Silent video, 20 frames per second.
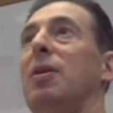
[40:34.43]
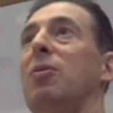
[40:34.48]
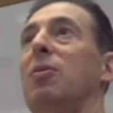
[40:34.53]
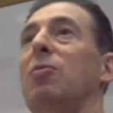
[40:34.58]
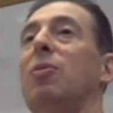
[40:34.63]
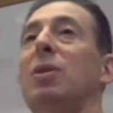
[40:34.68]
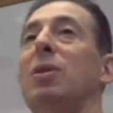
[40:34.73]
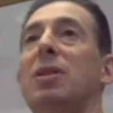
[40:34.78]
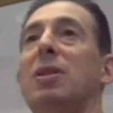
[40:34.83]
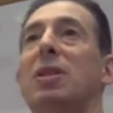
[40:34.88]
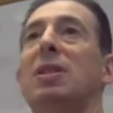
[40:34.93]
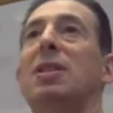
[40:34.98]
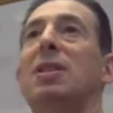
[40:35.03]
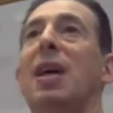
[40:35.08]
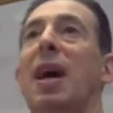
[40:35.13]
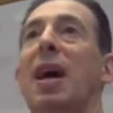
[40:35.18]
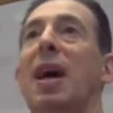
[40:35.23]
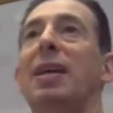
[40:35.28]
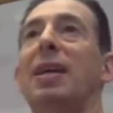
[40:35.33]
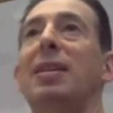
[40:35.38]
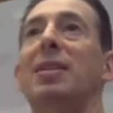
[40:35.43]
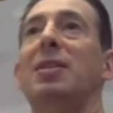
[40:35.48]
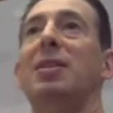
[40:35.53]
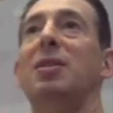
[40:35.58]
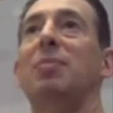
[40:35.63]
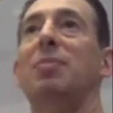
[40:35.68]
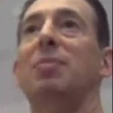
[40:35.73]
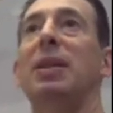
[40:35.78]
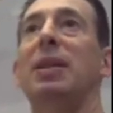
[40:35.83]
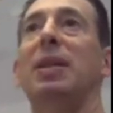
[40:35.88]
was designed
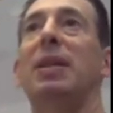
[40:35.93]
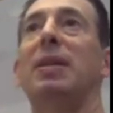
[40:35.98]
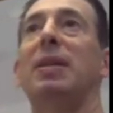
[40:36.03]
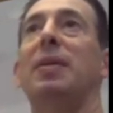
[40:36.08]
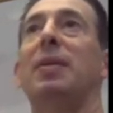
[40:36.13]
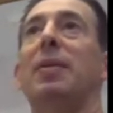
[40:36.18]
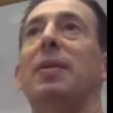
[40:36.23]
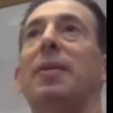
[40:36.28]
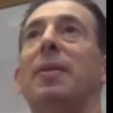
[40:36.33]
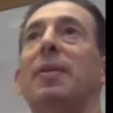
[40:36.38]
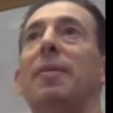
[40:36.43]
to be